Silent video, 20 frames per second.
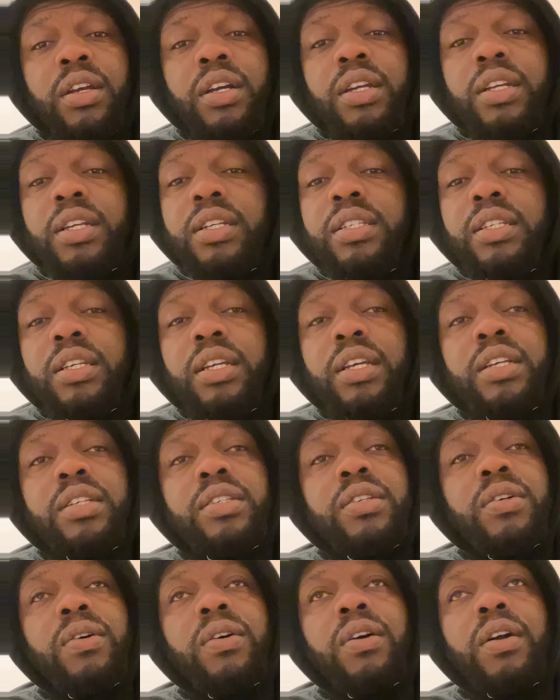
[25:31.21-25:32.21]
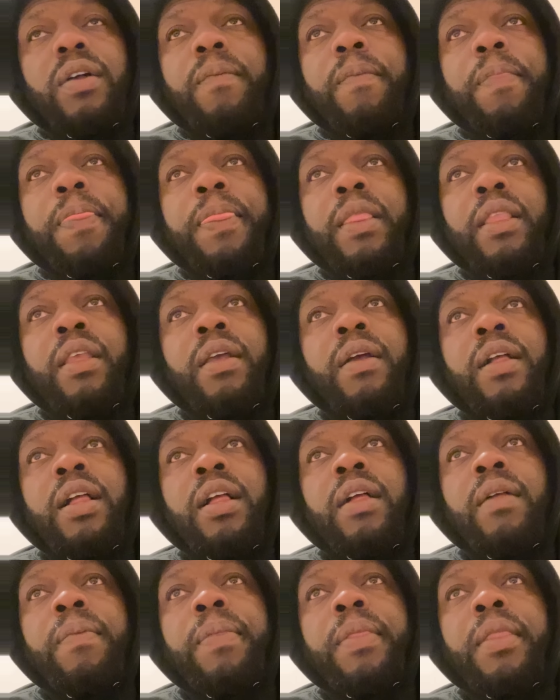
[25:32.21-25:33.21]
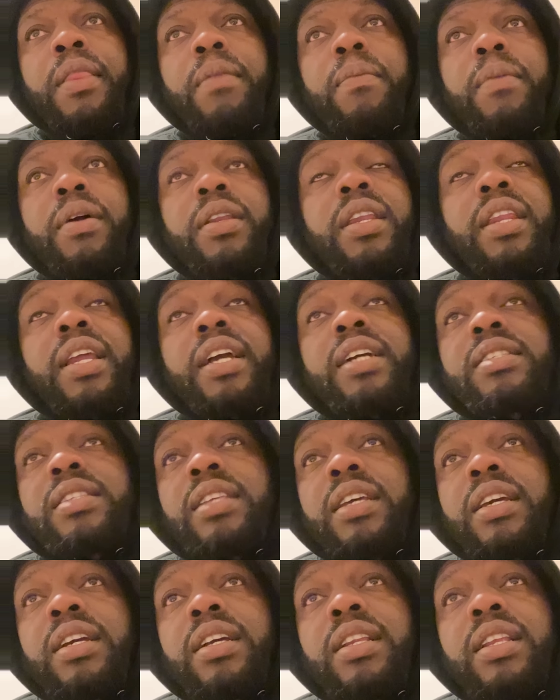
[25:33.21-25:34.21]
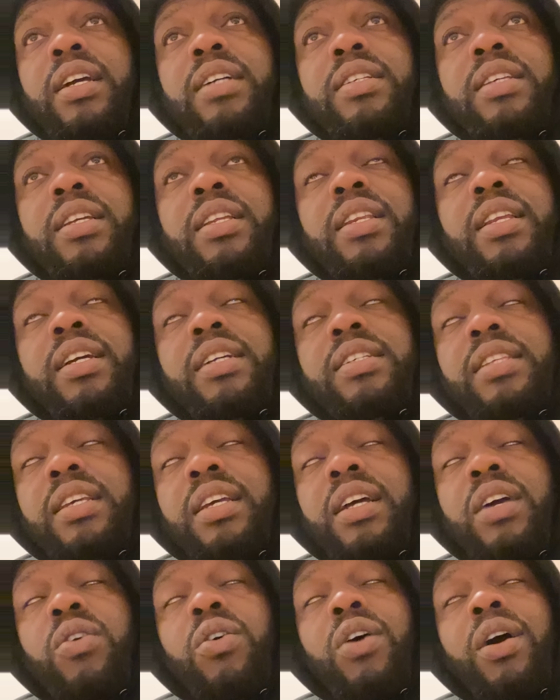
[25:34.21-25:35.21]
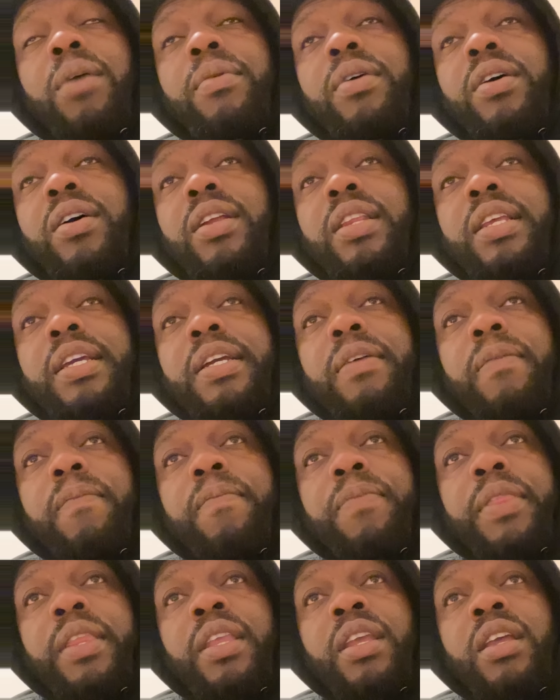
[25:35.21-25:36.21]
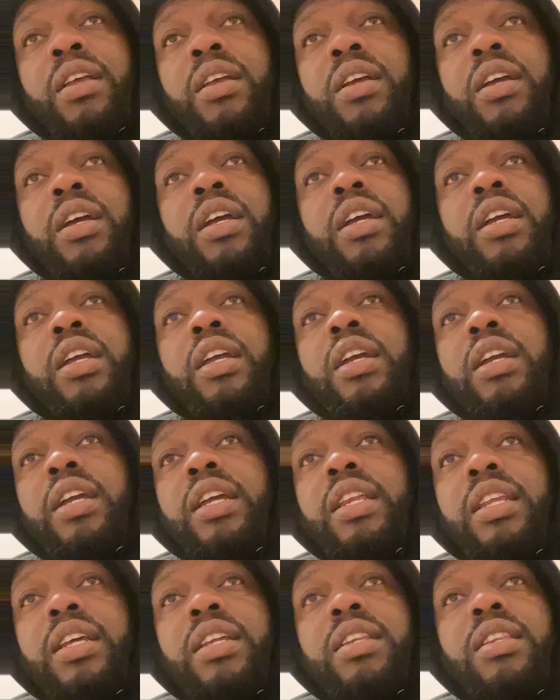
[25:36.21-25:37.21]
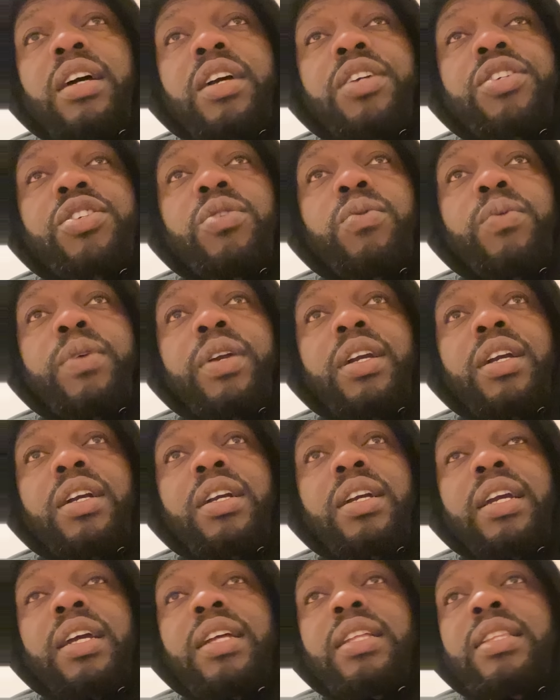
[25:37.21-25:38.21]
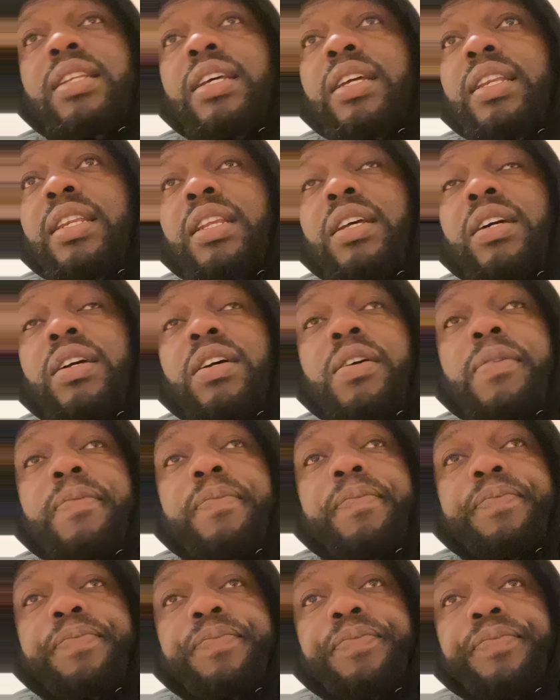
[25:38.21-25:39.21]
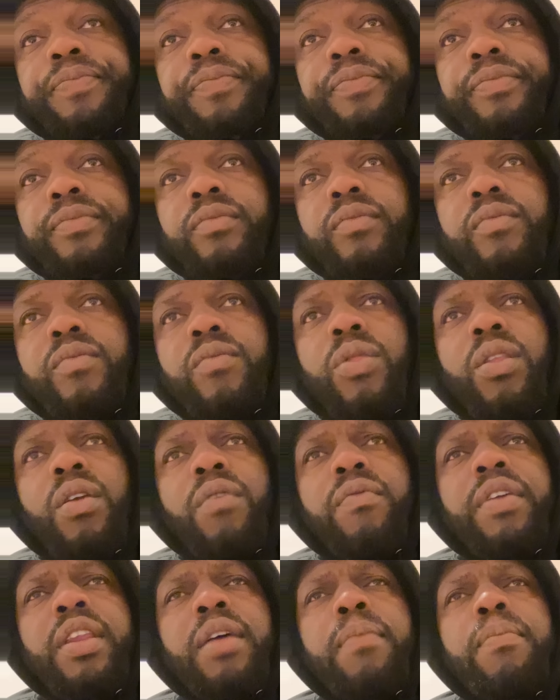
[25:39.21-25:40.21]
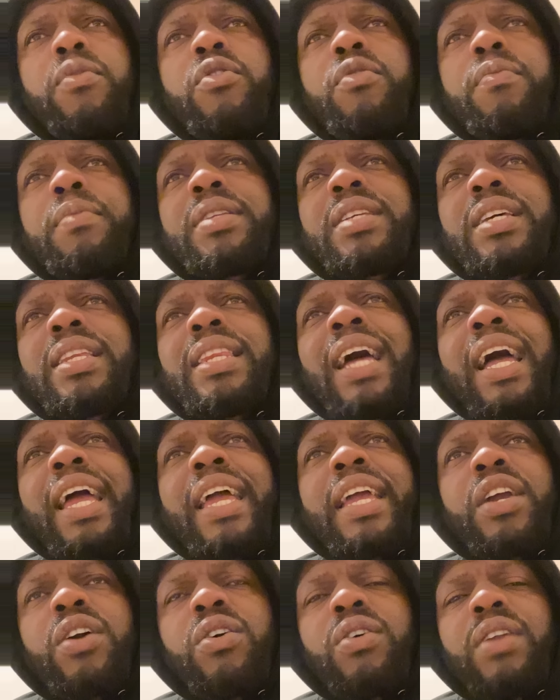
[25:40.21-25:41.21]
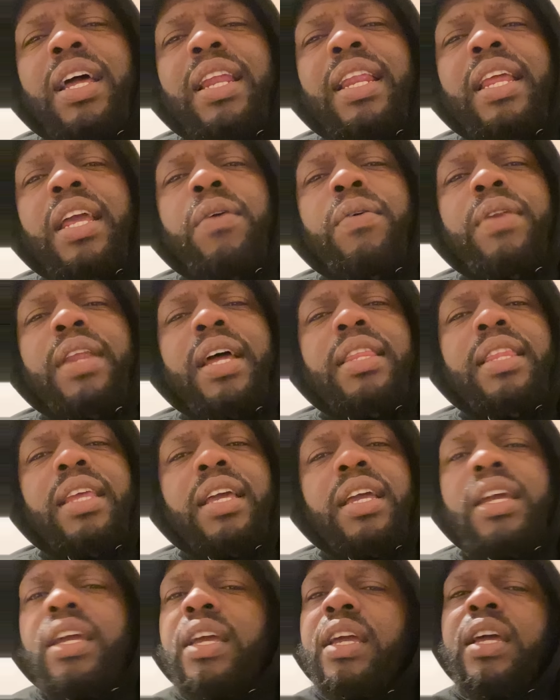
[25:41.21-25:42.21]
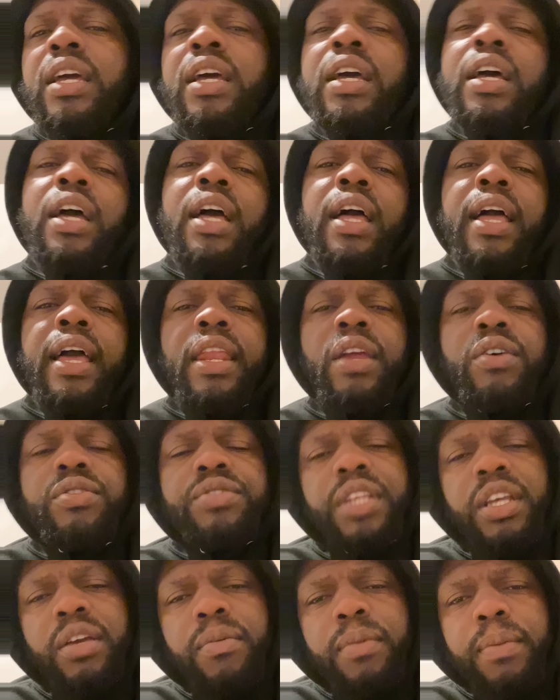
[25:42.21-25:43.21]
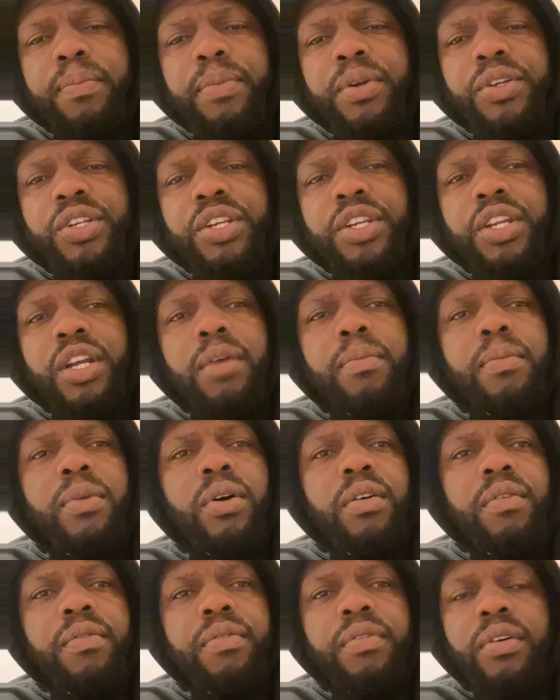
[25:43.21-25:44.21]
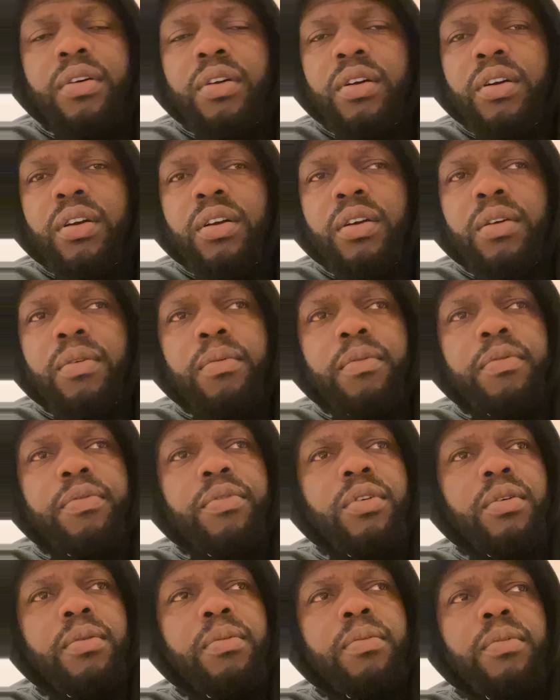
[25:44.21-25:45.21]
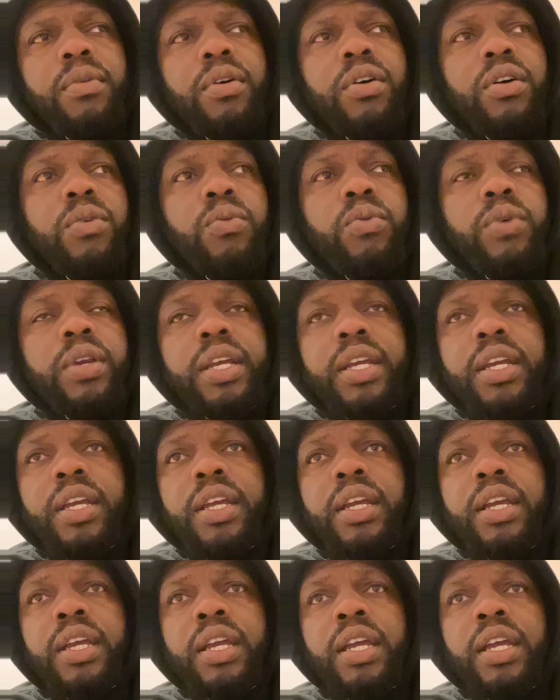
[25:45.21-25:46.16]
You see it. So, but the next day, like I said, the next day I got up early in the induction wing, and then um, I think they moved me to Nightingale like later on that day, and I was there with my bridge and young Marv um, from uh, Woolly